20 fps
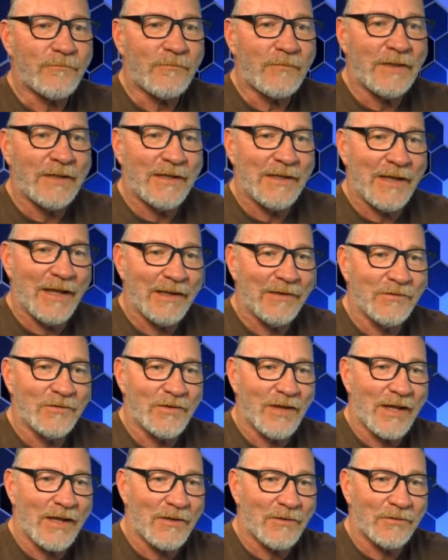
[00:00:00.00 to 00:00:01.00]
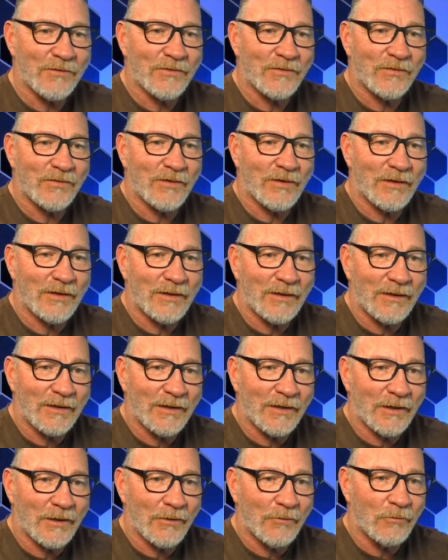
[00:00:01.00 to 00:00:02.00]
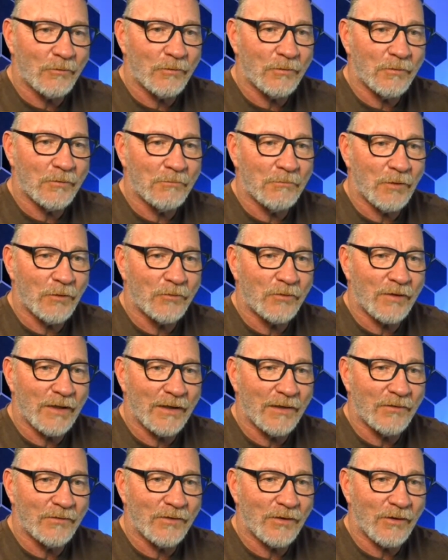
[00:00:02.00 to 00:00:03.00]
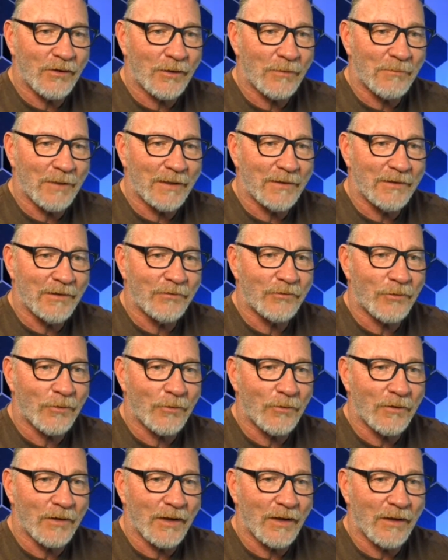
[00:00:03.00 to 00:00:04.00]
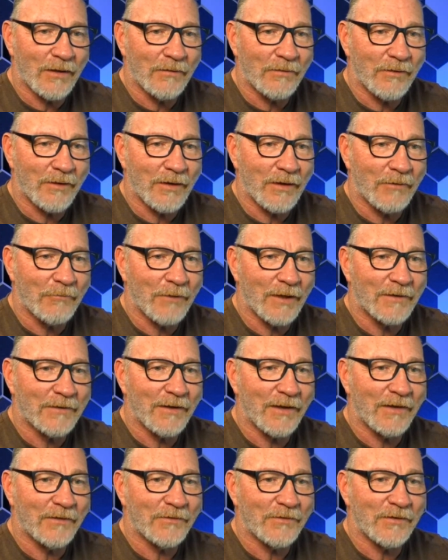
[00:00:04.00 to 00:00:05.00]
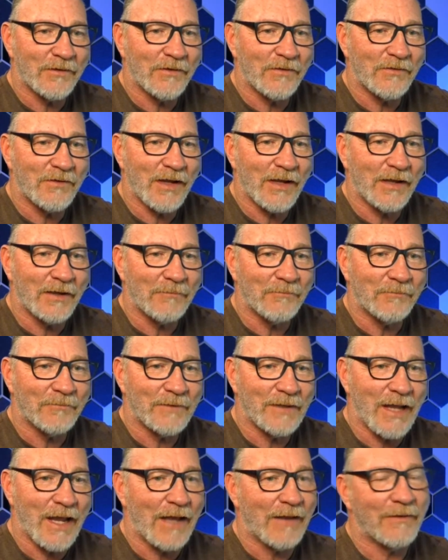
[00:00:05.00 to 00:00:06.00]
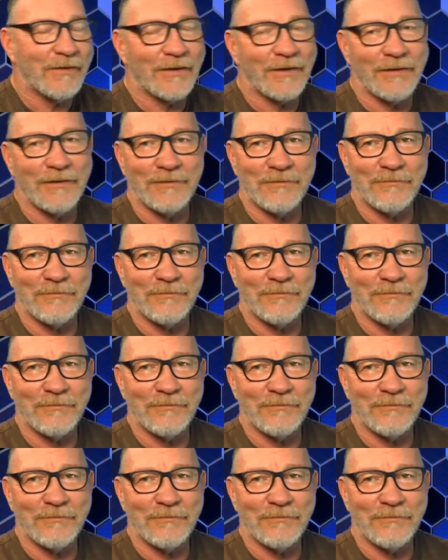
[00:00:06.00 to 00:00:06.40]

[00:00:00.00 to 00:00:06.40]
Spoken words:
He hangs out most days on my Discord. I thought I recognized the design. Yeah,